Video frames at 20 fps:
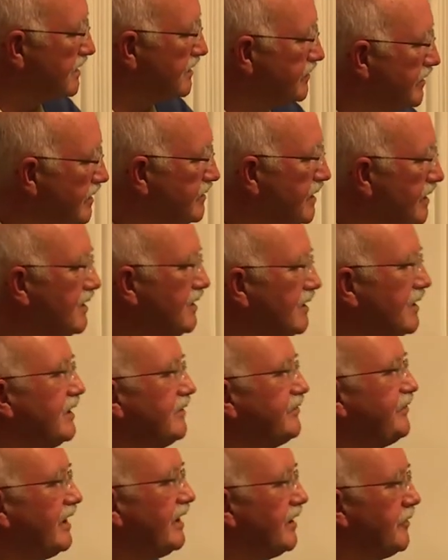Mm -hmm. He
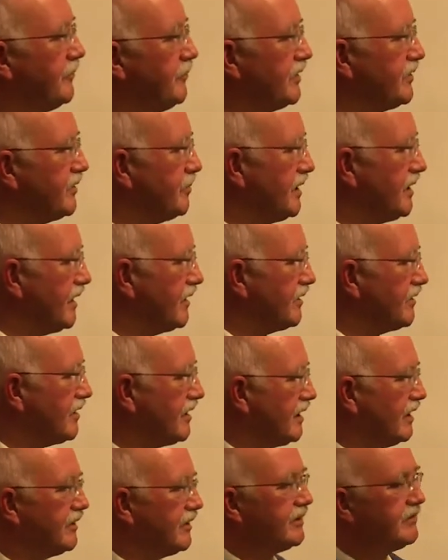fell in with a bad
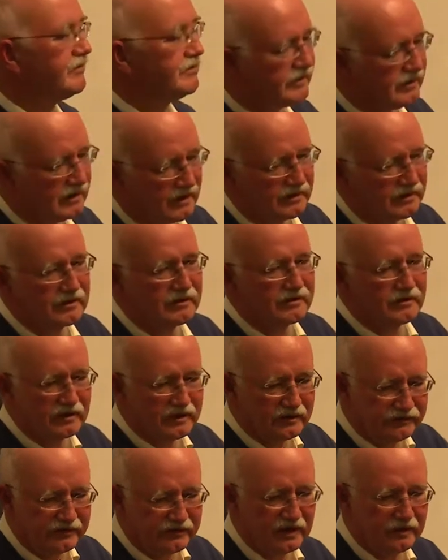crowd. He fell, you know,
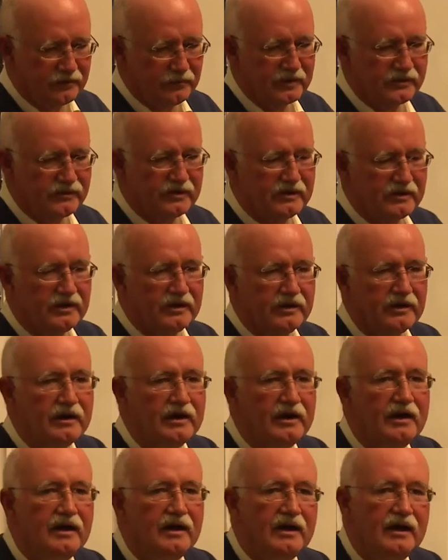he fell in with another.
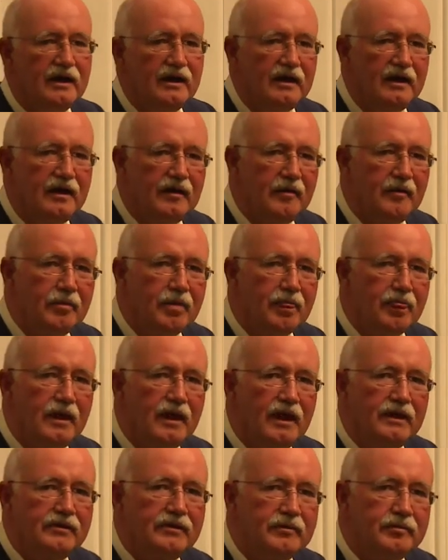Um,
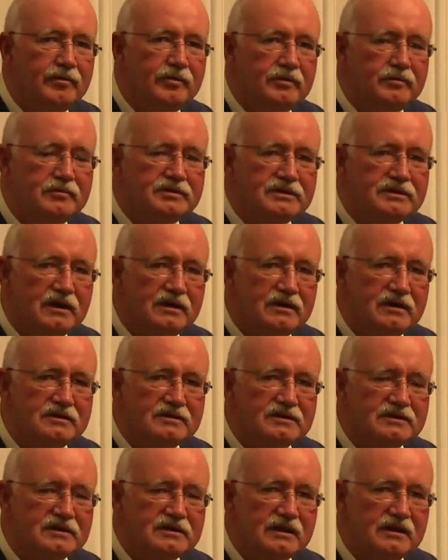and the poem
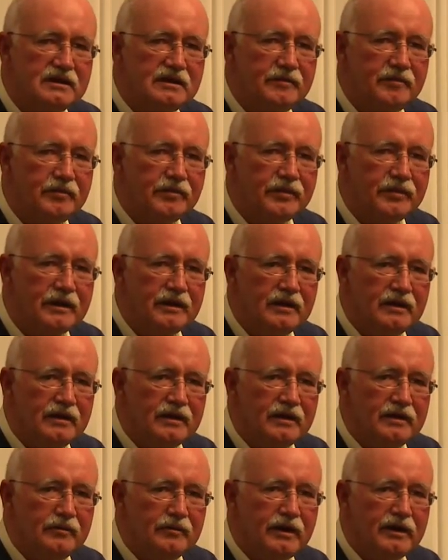starts, um,
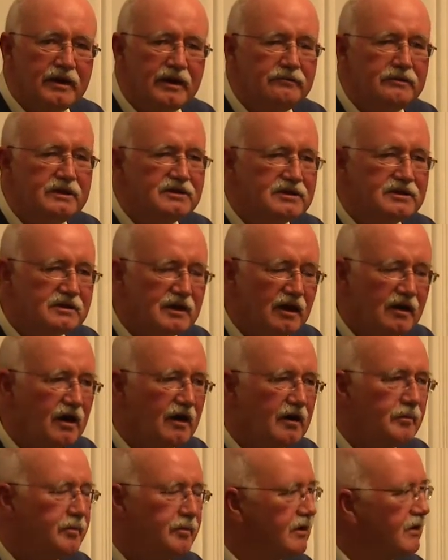when I reached the
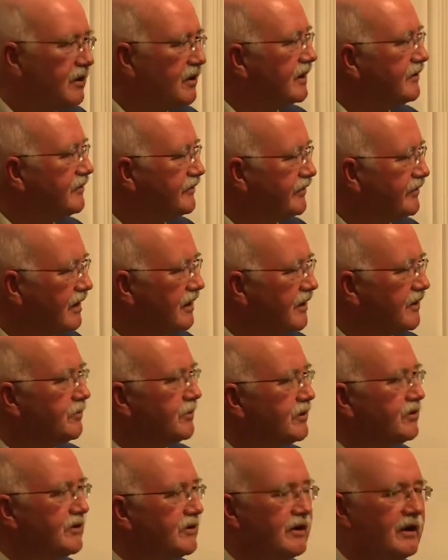harbour, I fell in
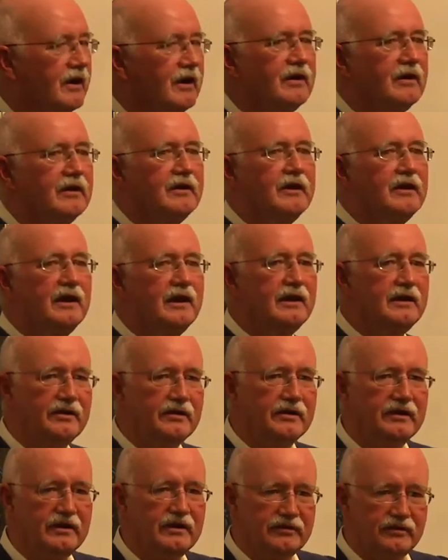with another.
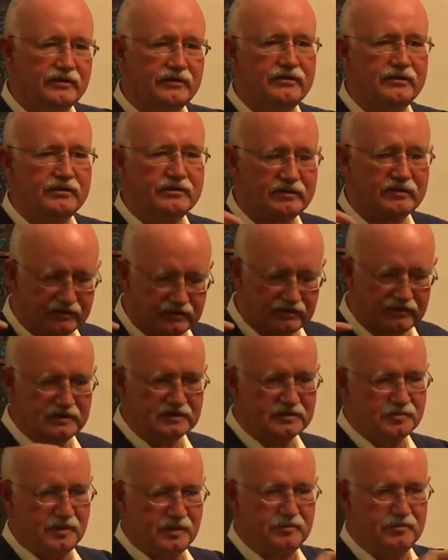And, and
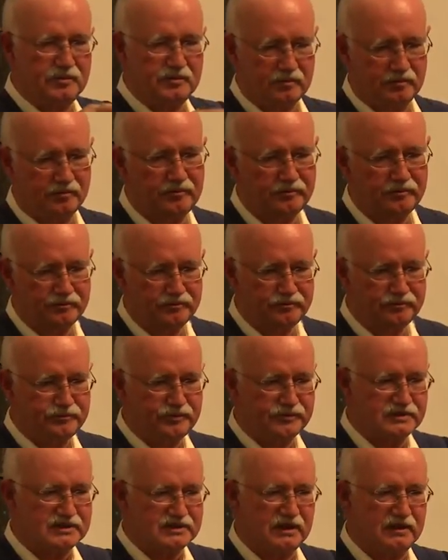these people
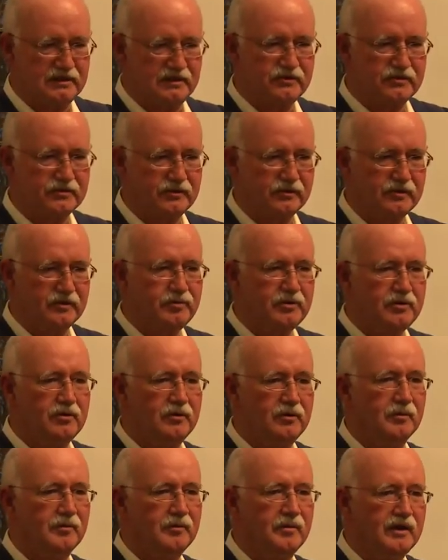proceed through the
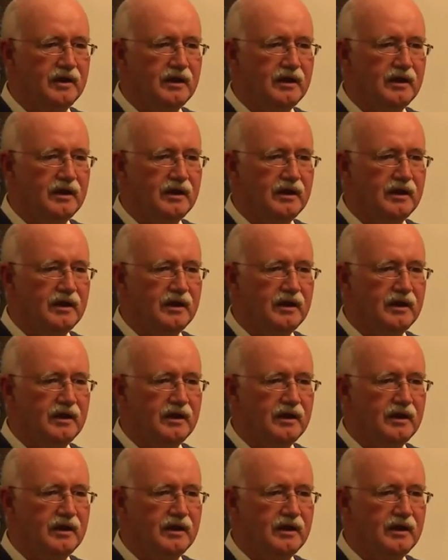poem.